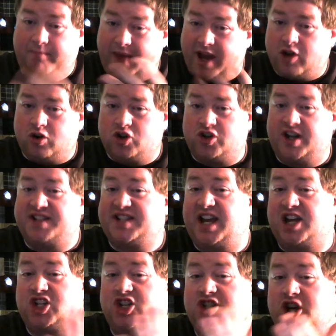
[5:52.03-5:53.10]

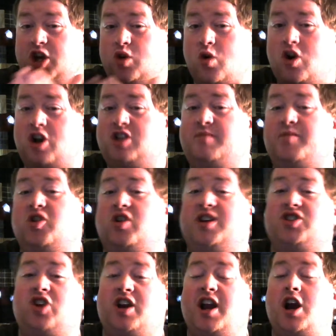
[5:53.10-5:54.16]
microtransactions in order to
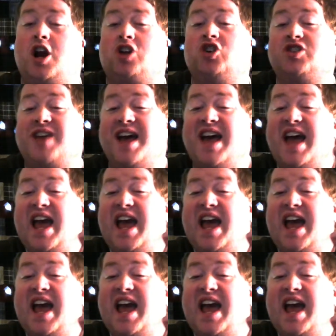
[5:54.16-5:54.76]
progress our characters.